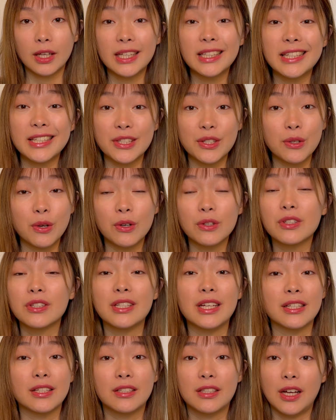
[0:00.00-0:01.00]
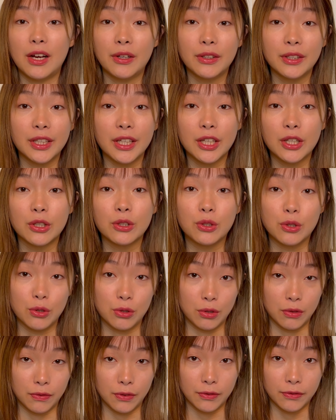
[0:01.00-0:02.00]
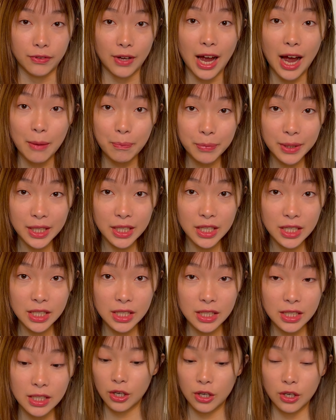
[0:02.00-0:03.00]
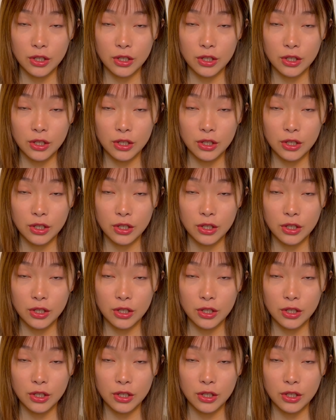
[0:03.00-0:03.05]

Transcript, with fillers: it is not necessarily conducive of happiness.